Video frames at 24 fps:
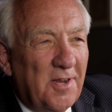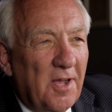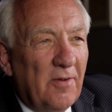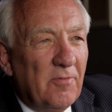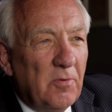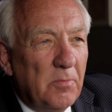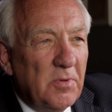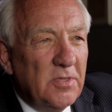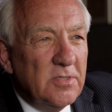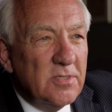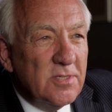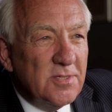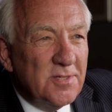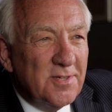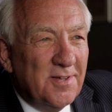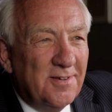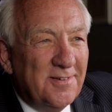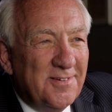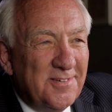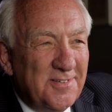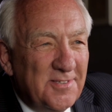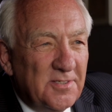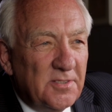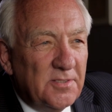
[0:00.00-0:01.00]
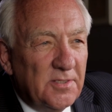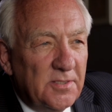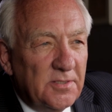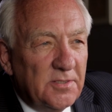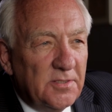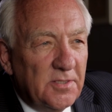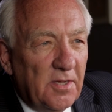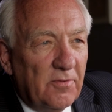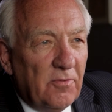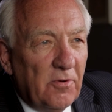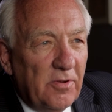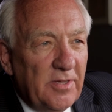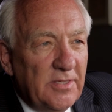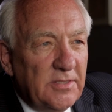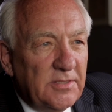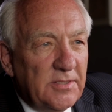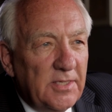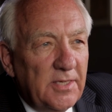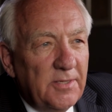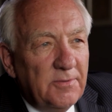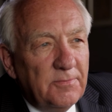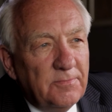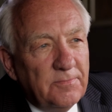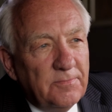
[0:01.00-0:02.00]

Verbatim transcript: governments uh, is, is never easy.